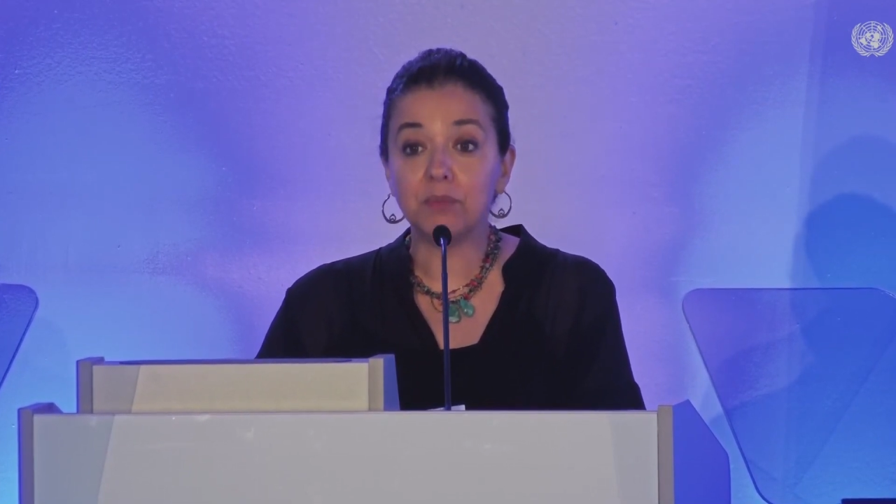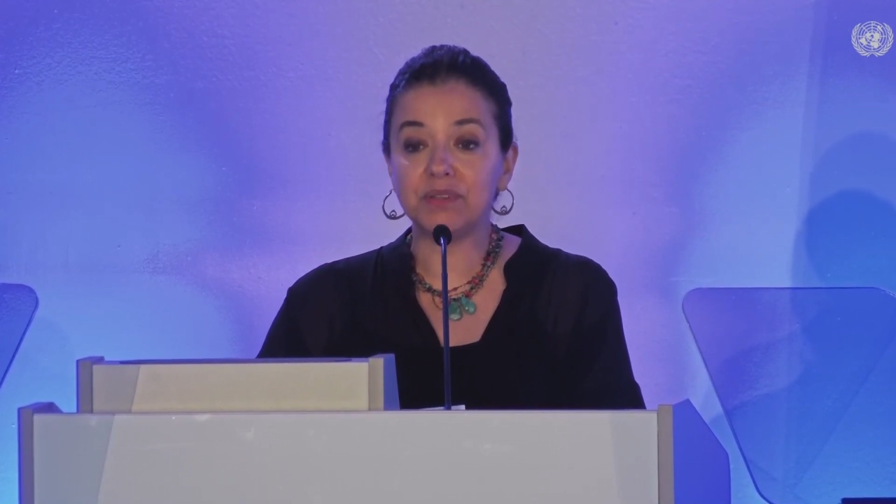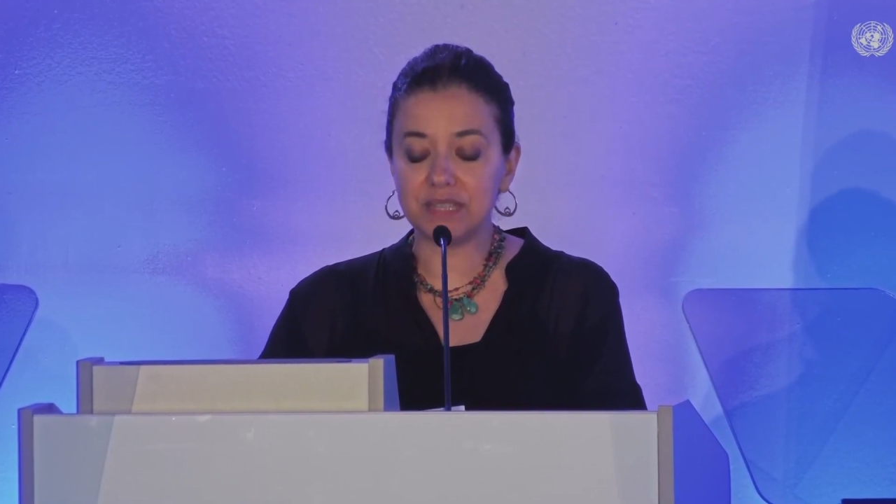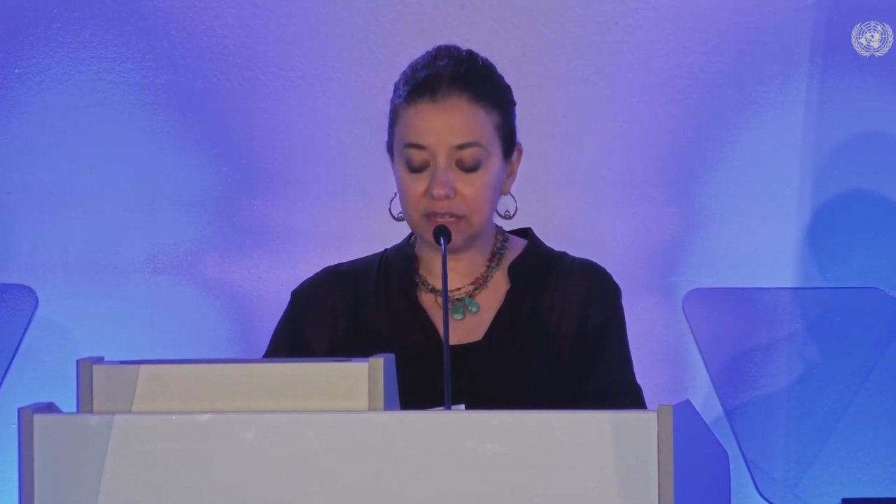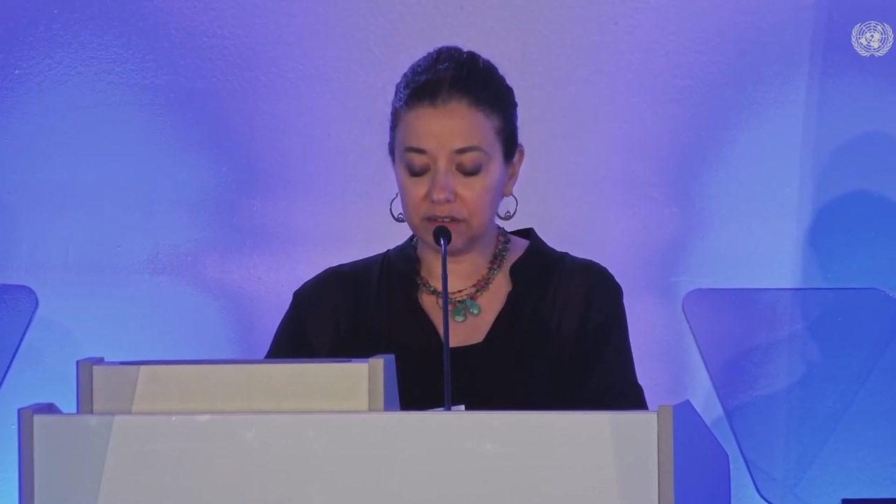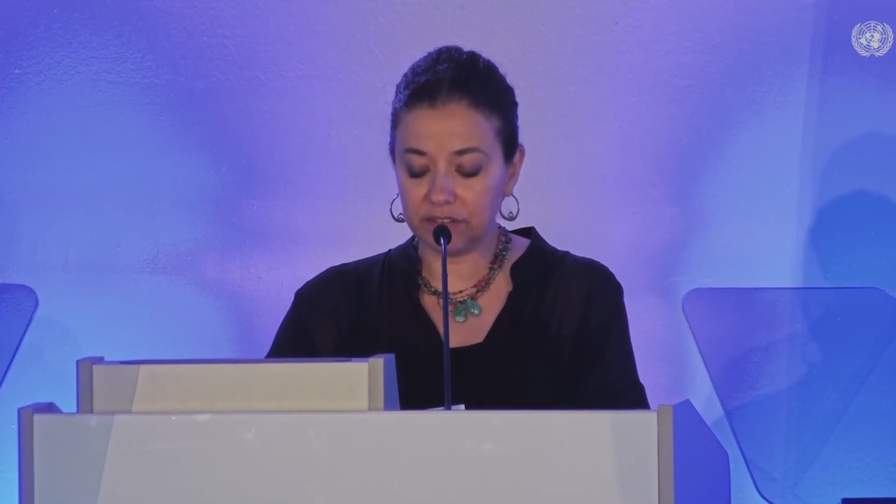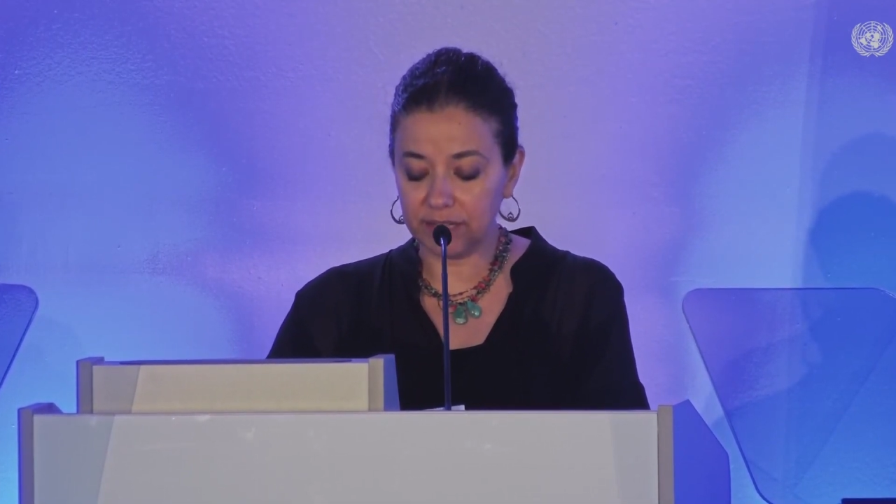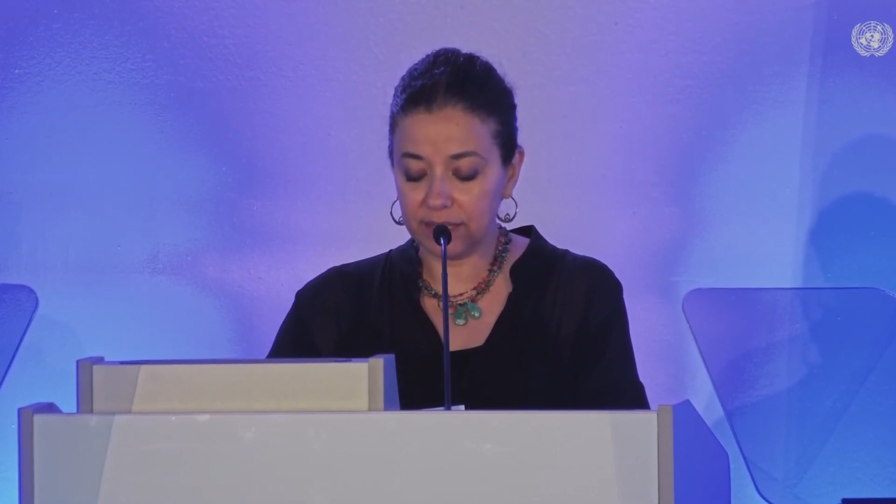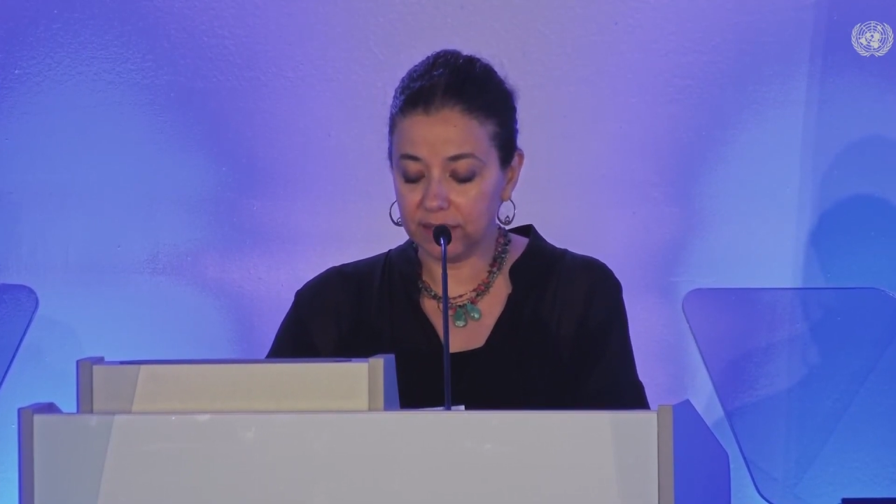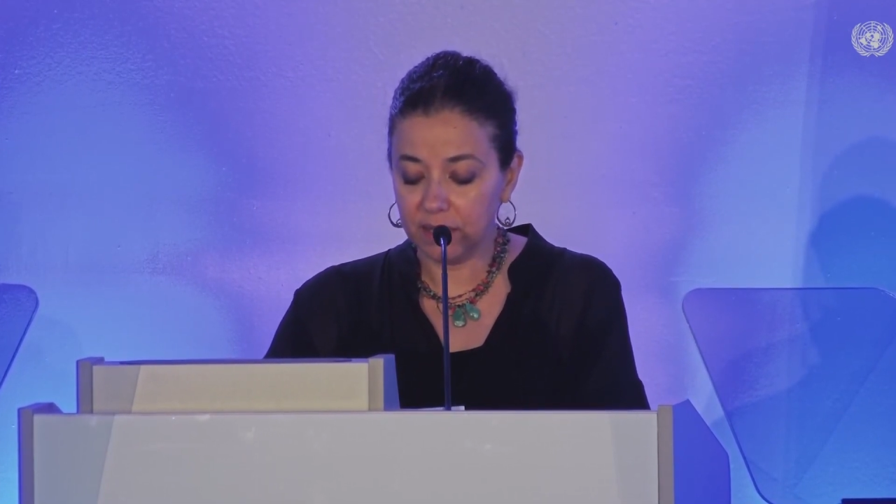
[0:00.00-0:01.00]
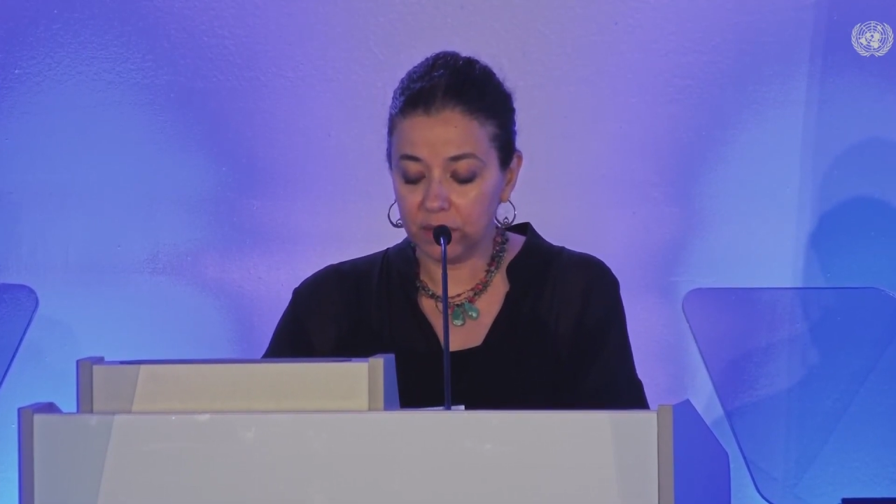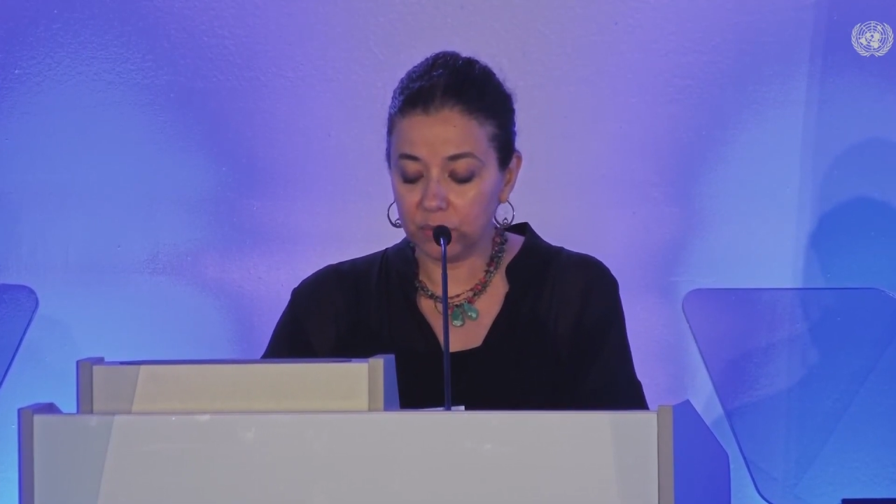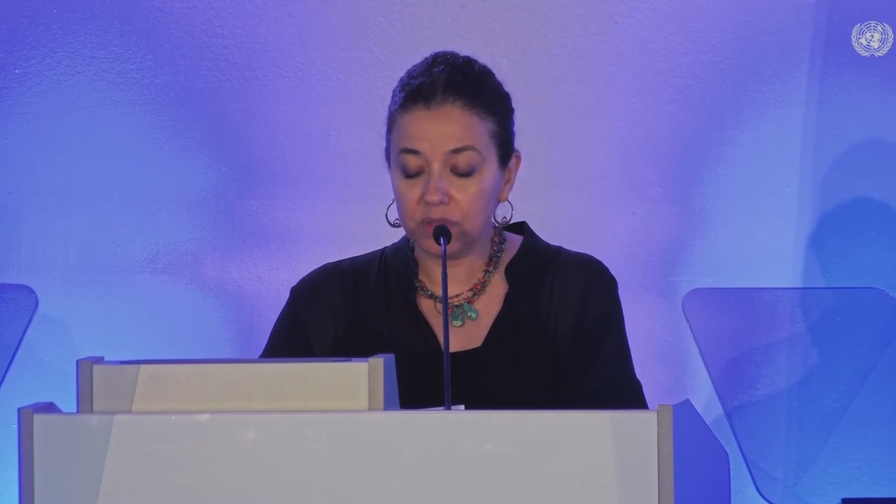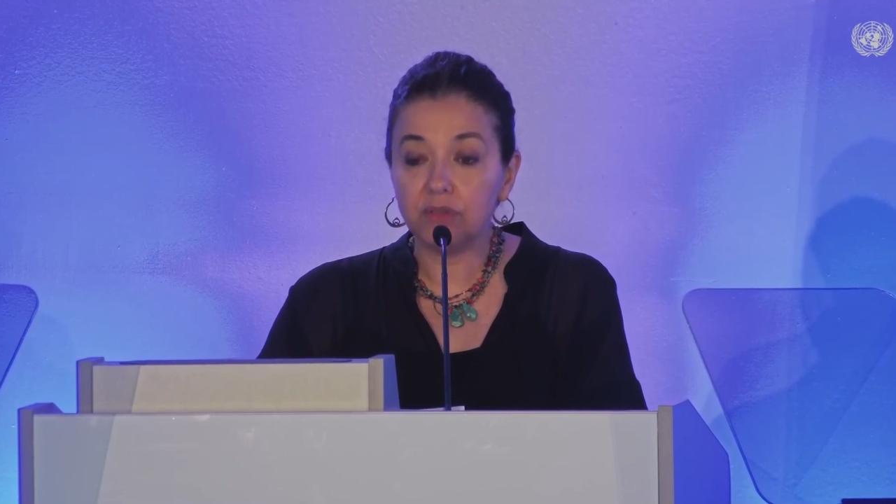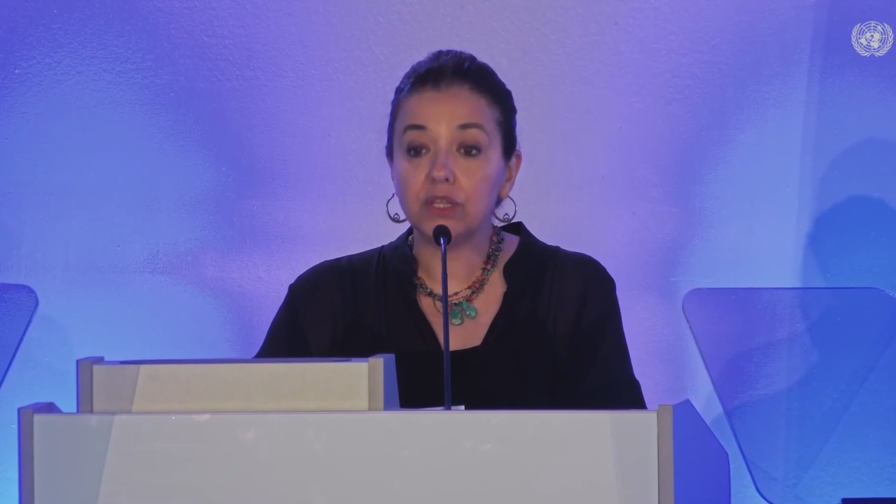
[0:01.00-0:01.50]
particularly within